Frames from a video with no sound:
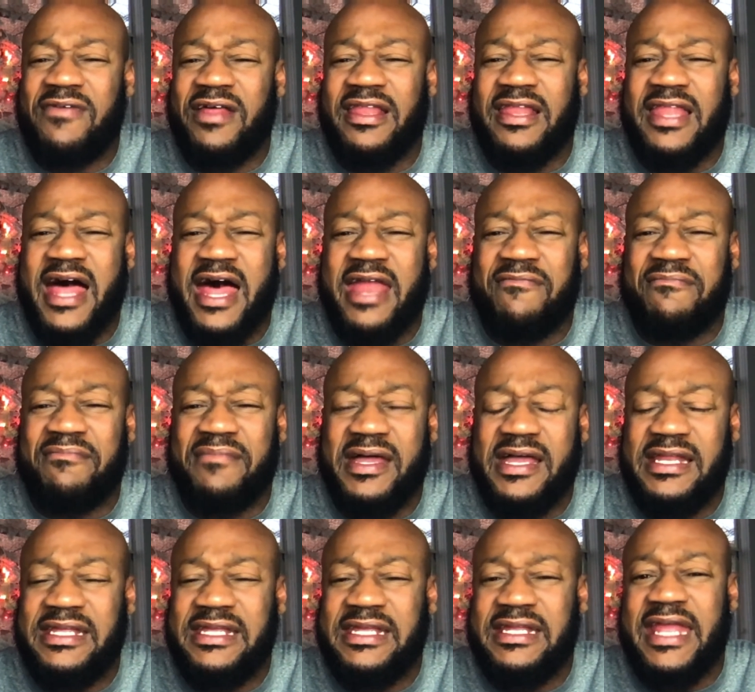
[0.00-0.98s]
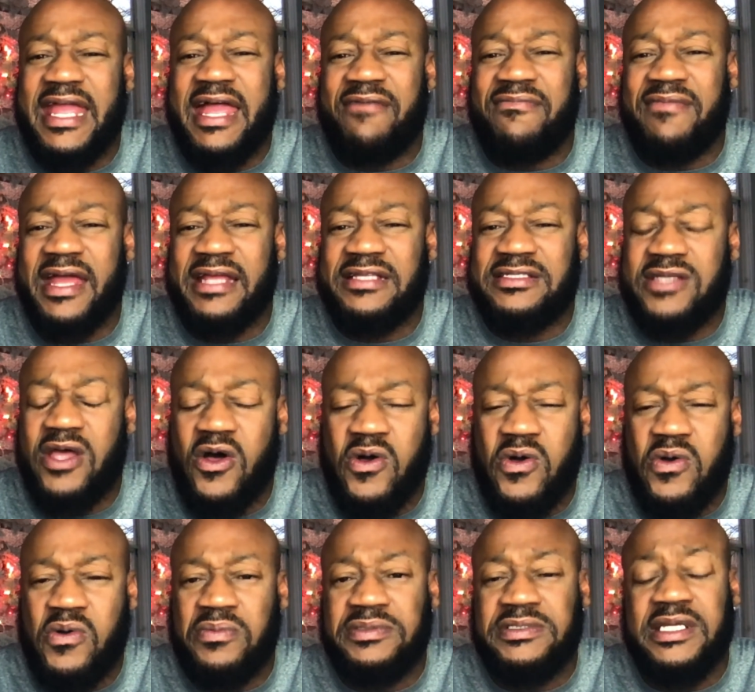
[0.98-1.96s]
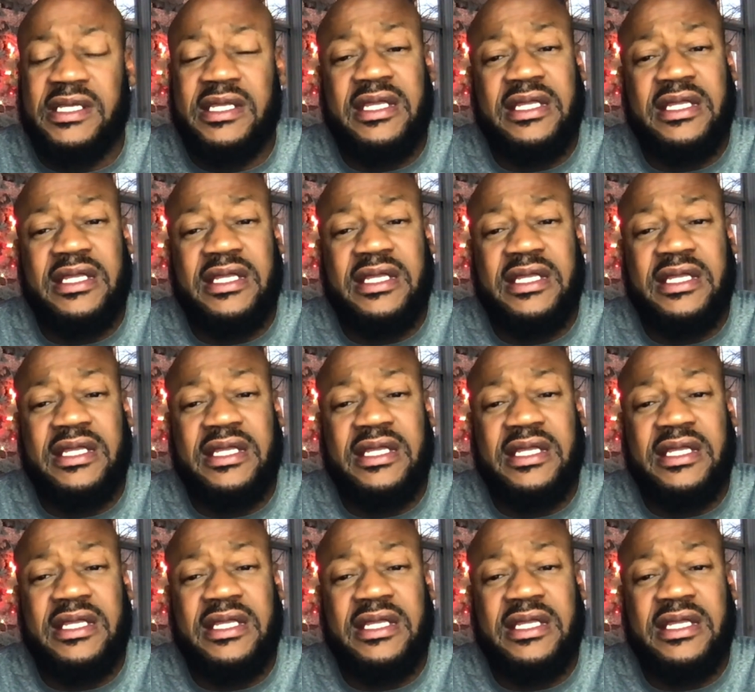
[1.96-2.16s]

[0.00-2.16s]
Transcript: a lot of money and they have nice homes.